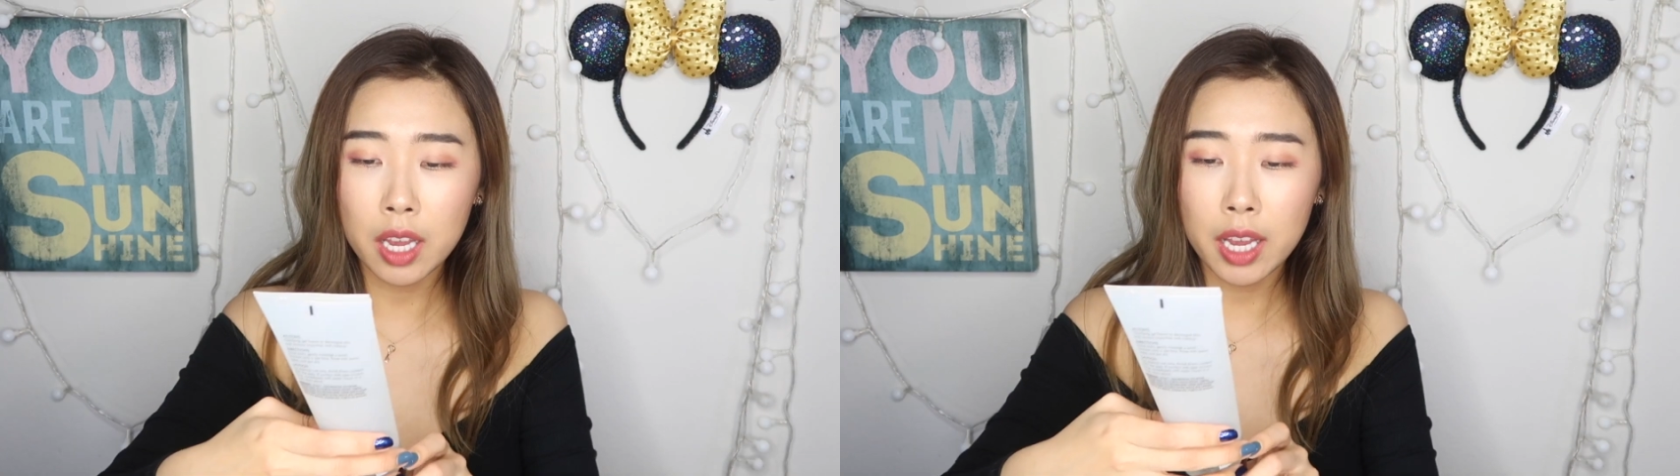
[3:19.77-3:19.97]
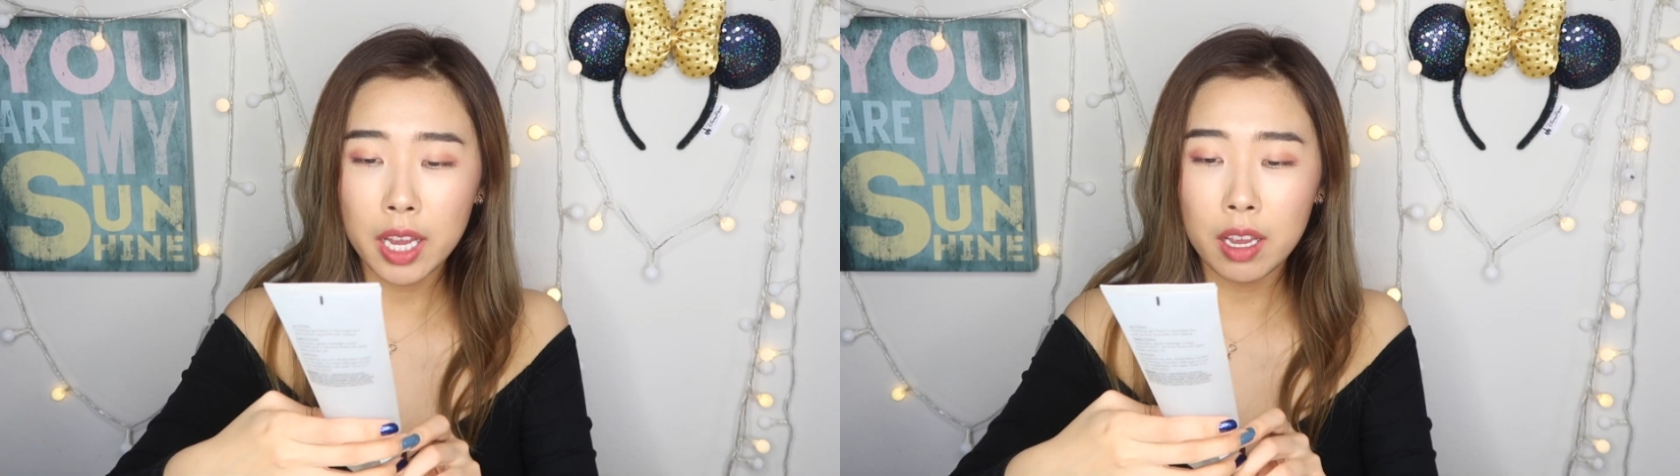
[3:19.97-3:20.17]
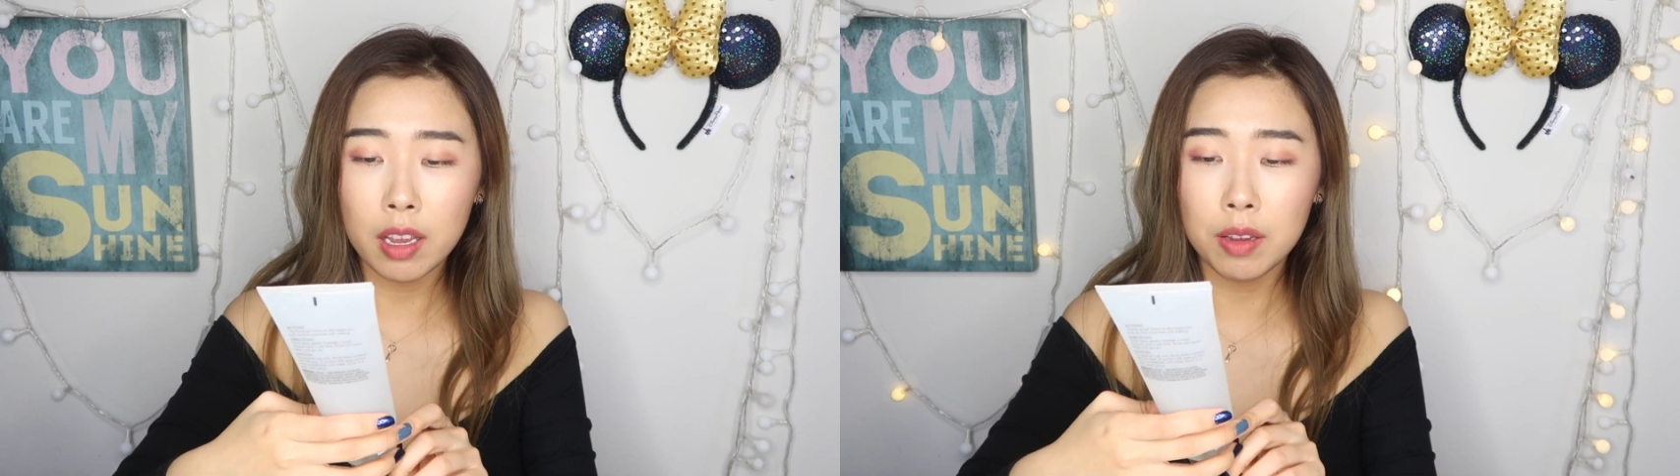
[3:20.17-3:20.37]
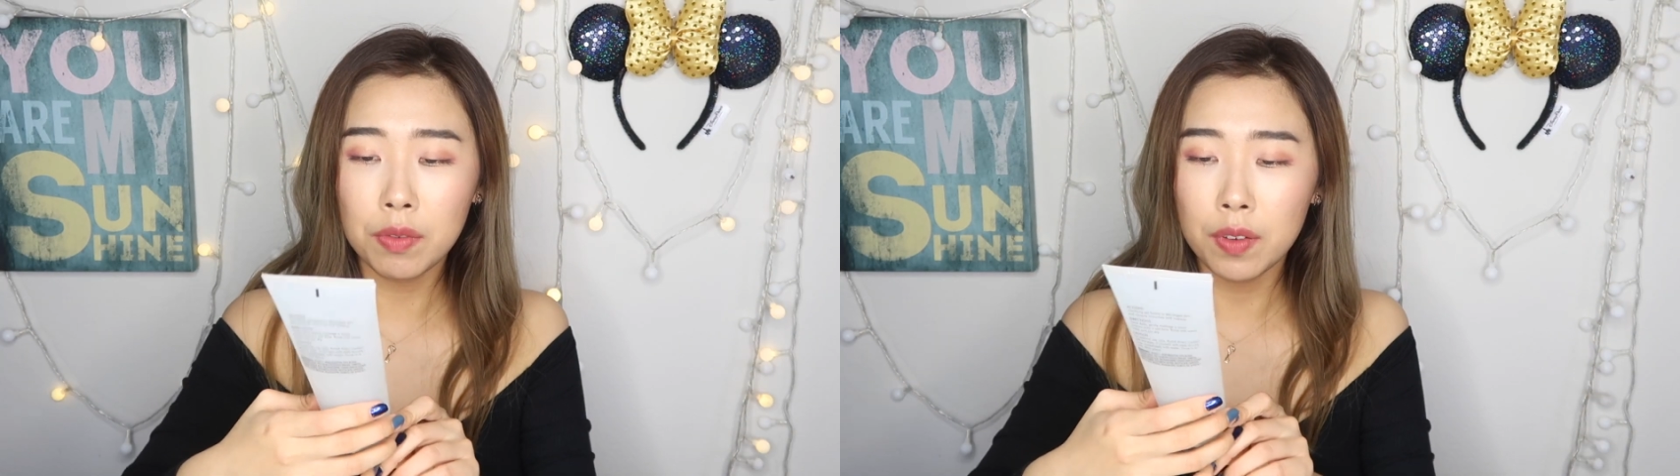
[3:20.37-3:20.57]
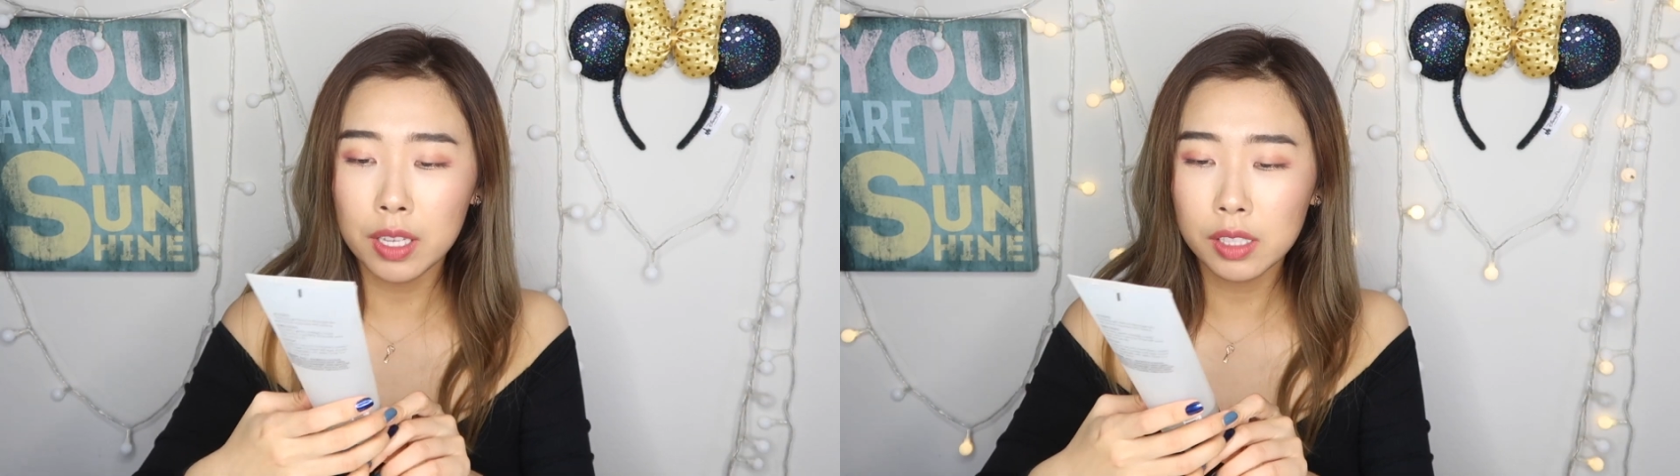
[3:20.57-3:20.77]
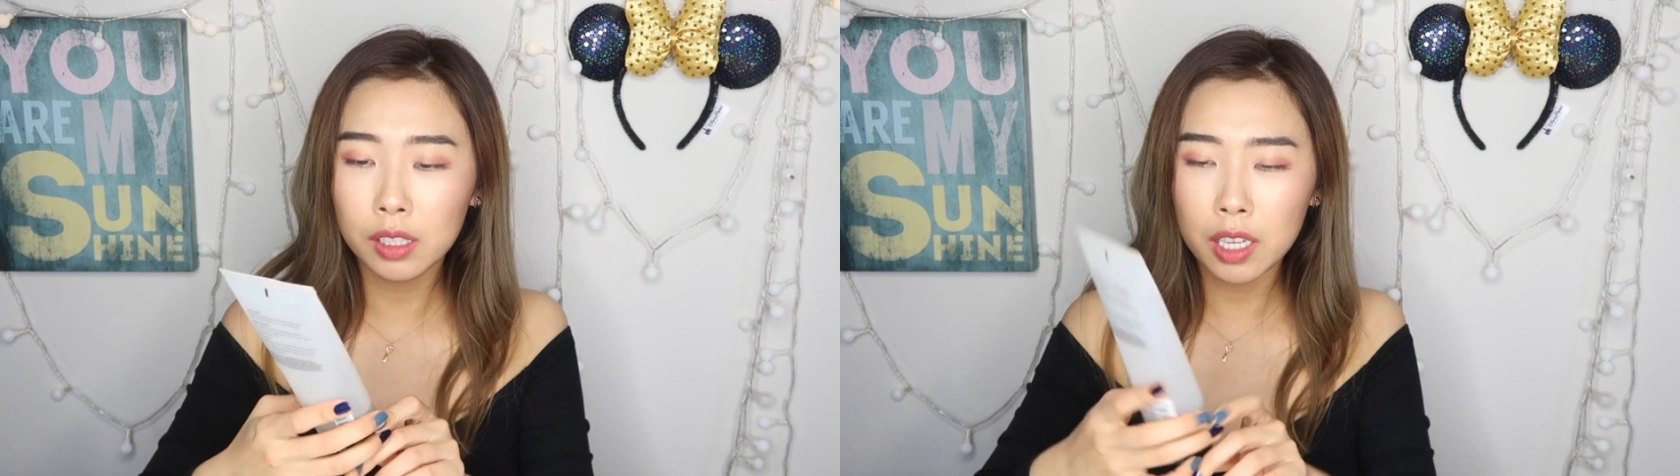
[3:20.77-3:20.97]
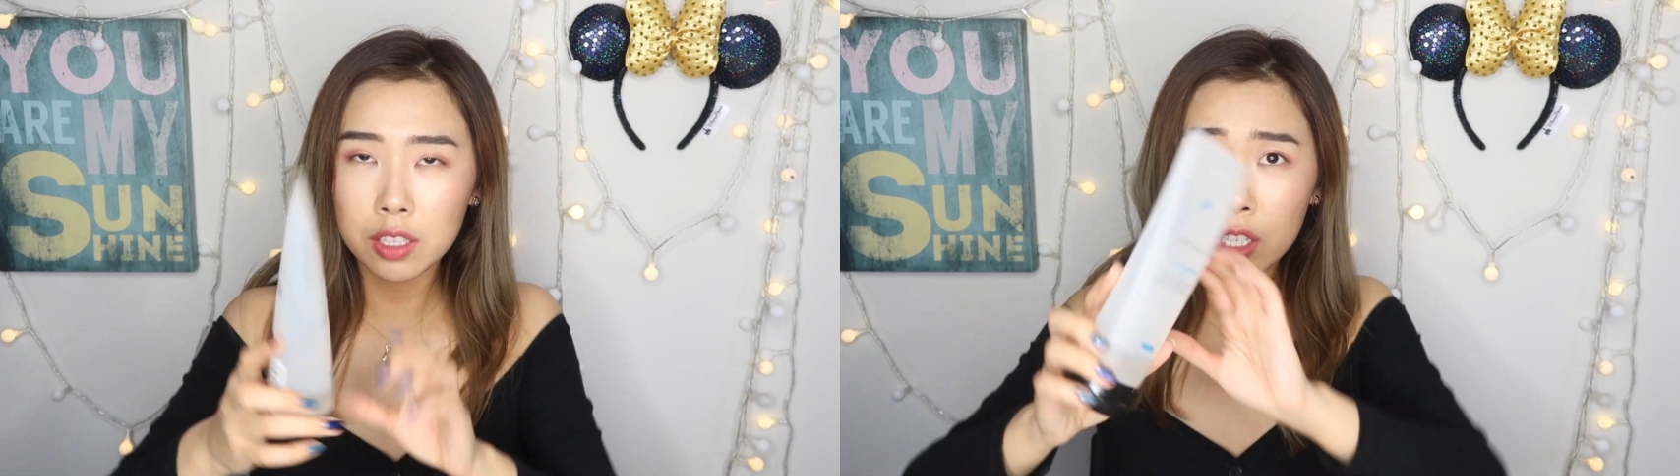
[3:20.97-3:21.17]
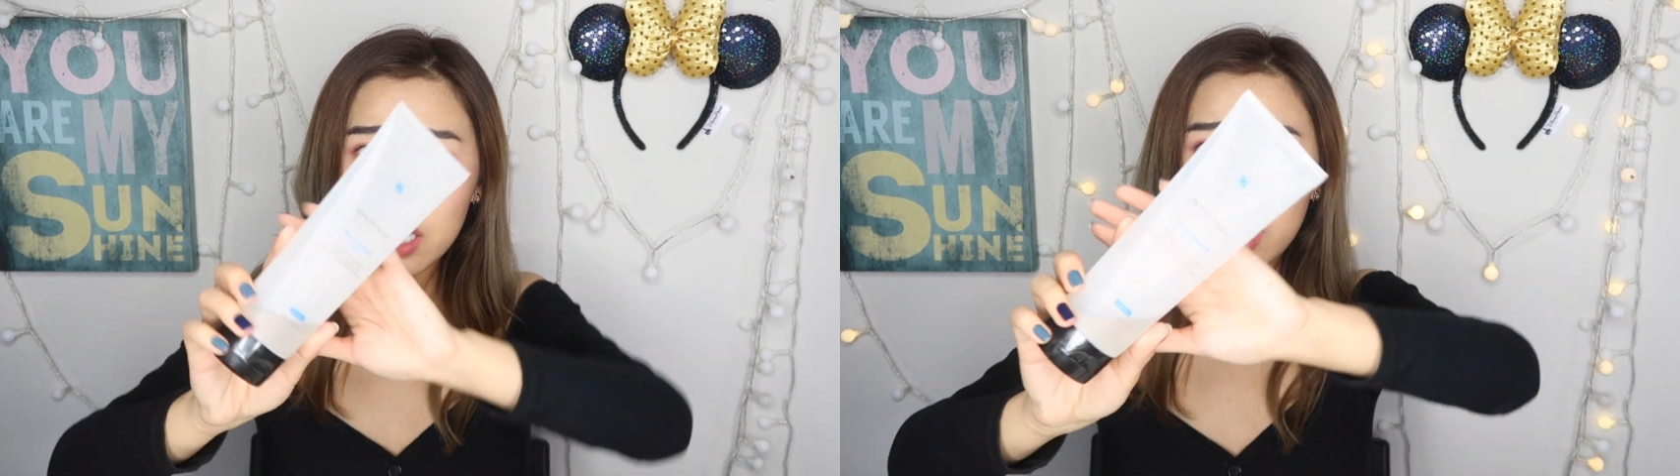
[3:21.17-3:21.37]
a face
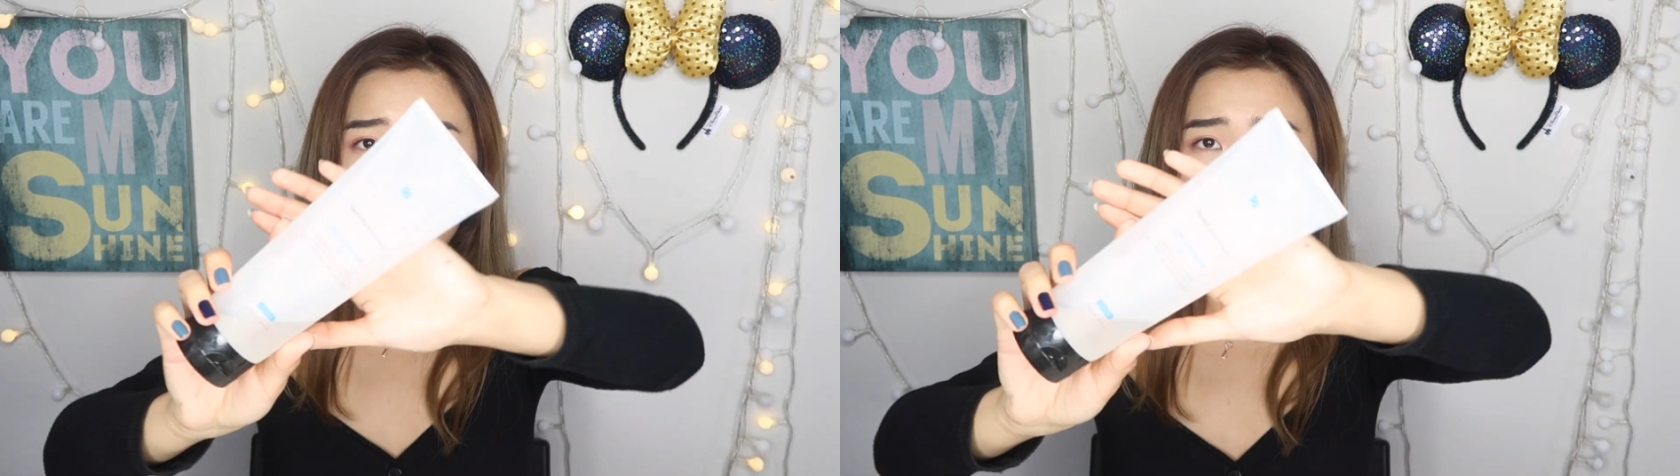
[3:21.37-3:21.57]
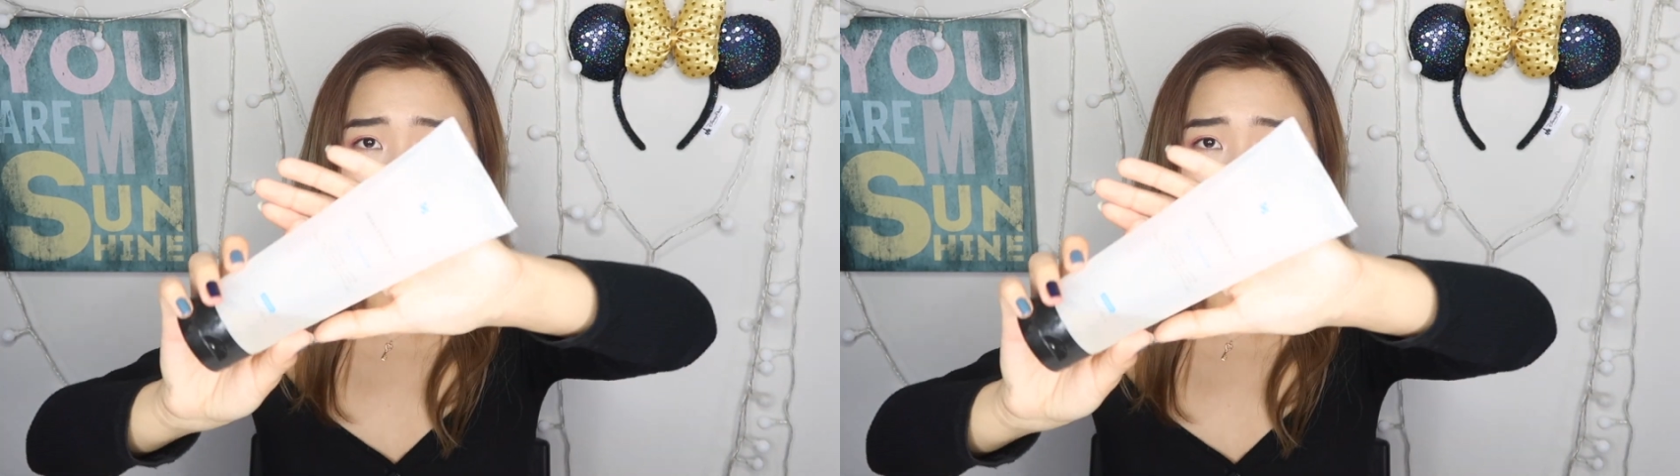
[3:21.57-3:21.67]
cleanser,